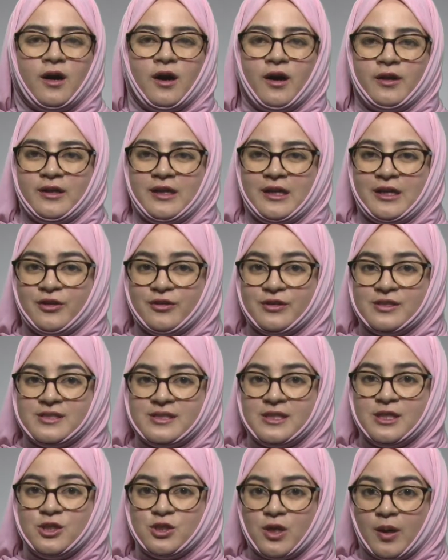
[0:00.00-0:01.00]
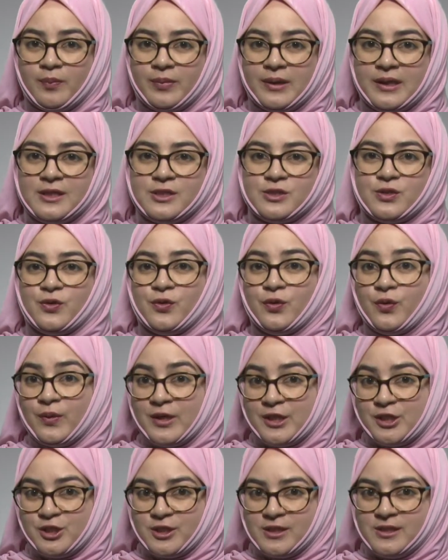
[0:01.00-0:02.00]
on interesting topics or
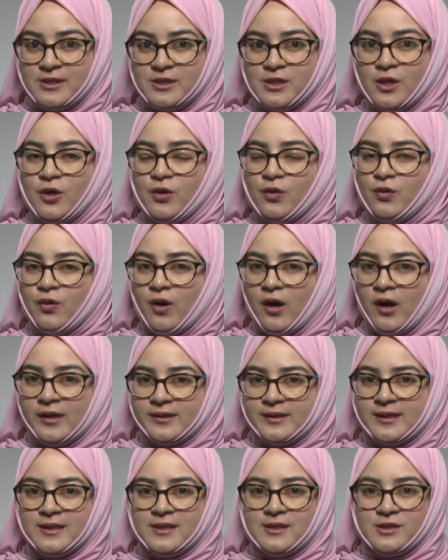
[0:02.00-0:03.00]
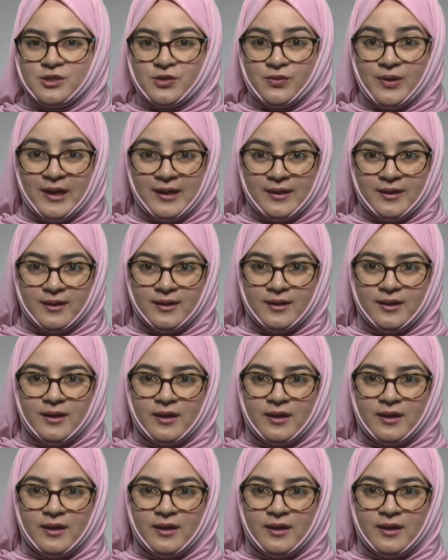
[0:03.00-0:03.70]
questions or articles read.